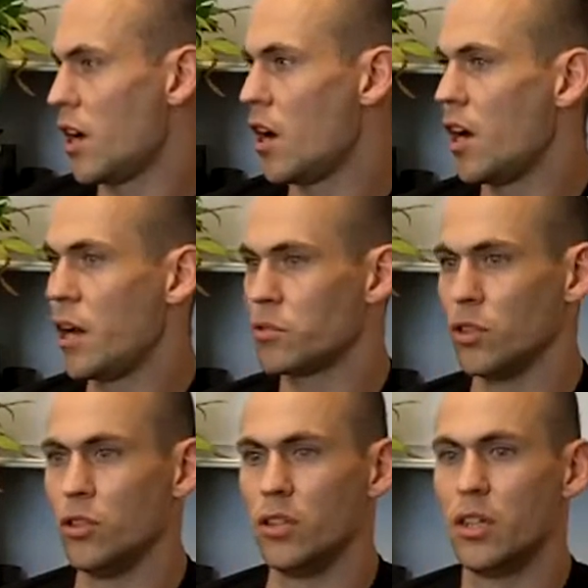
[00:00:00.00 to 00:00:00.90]

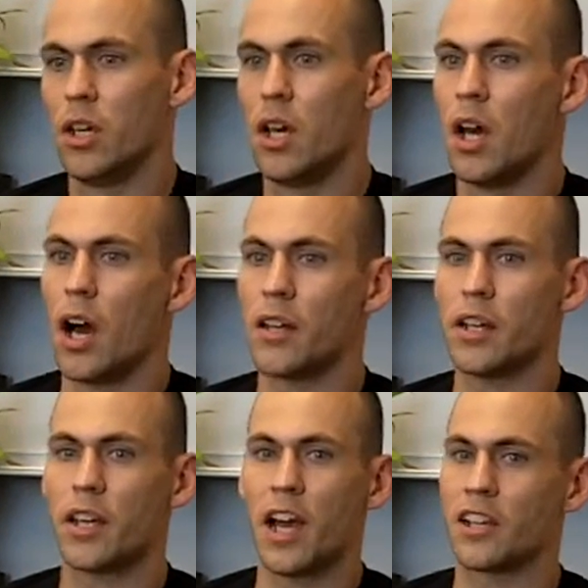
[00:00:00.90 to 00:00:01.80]
Absolutely. I
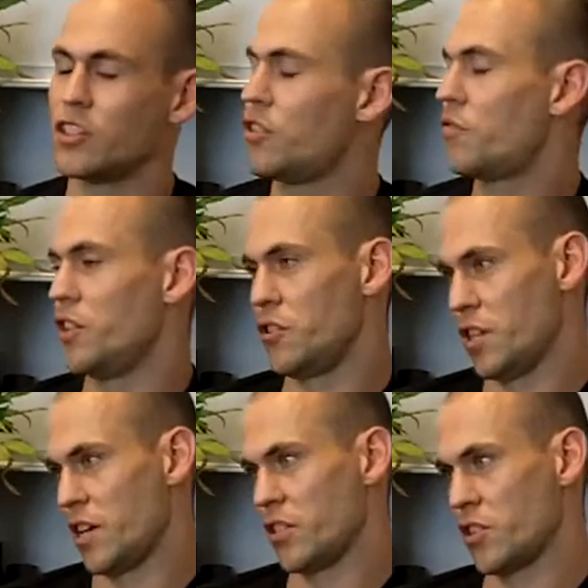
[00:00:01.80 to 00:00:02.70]
think it's funny you
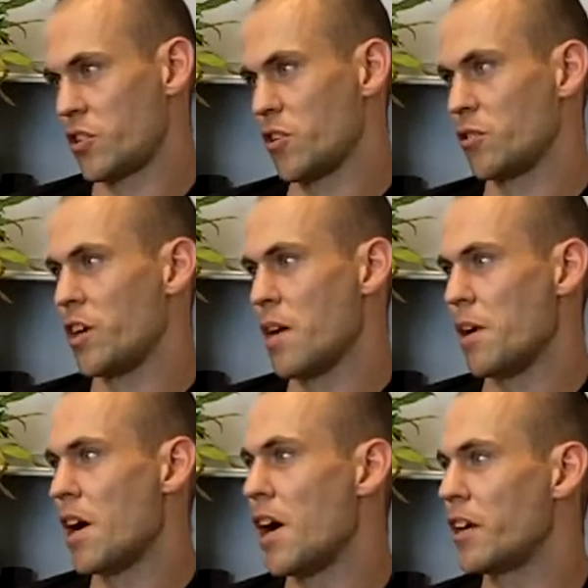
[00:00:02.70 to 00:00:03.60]
said, because I just talked to a guy
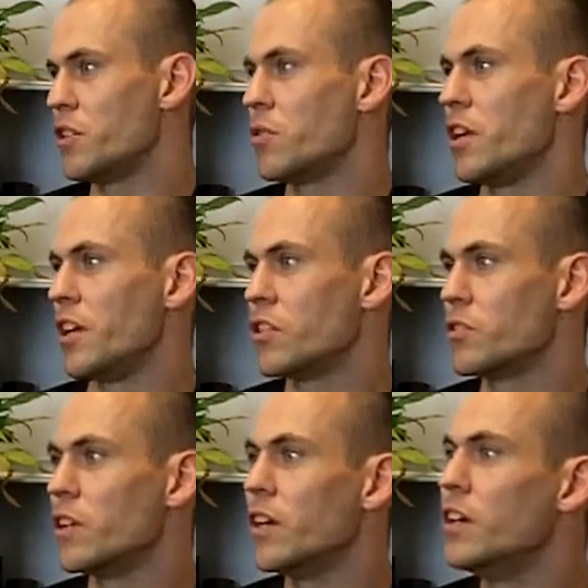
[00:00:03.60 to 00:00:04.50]
about hockey training
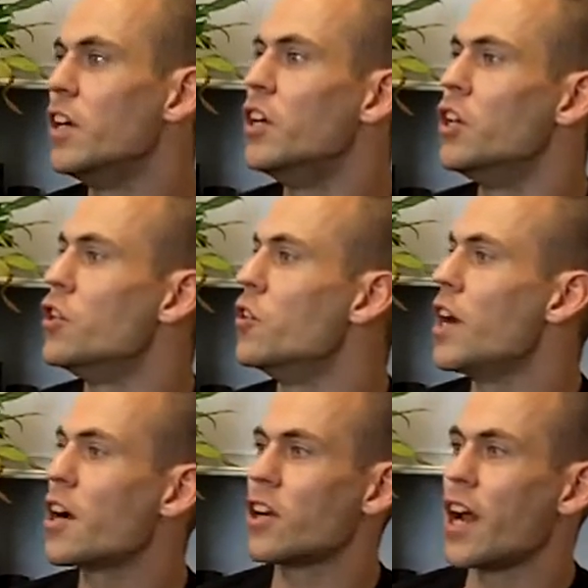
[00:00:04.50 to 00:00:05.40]
yesterday. You're
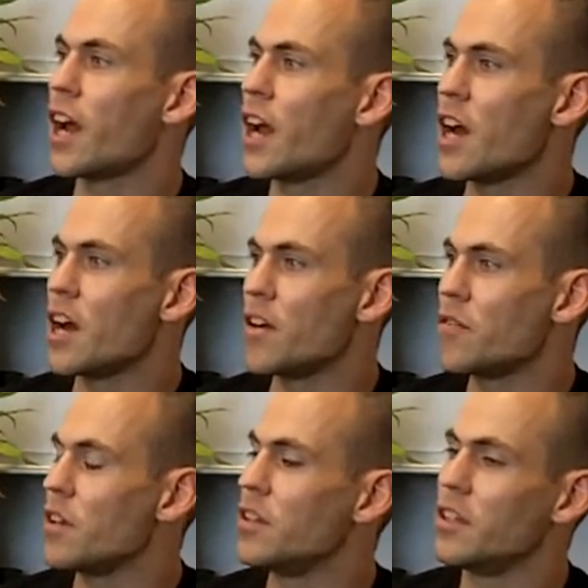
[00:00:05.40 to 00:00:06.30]
not going to
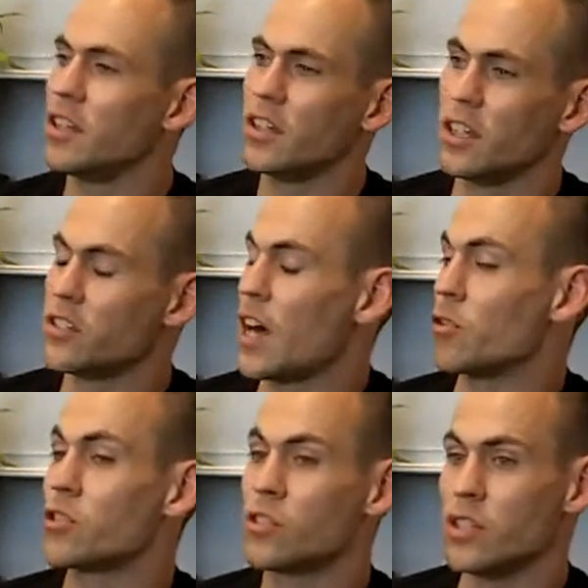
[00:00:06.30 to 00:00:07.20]
have, and at least I
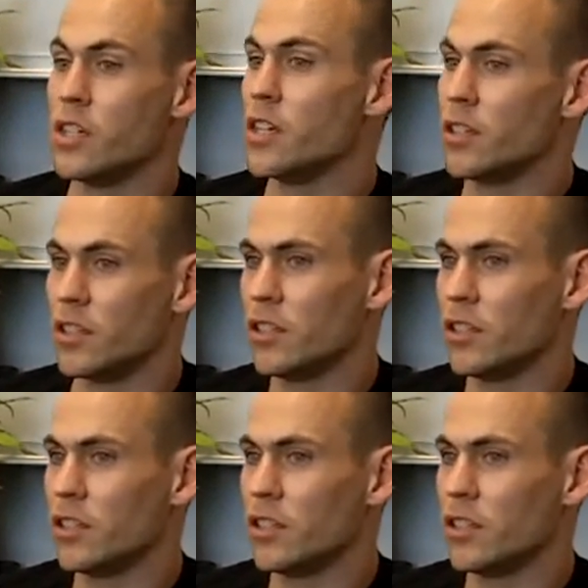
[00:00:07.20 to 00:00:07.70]
don't see it,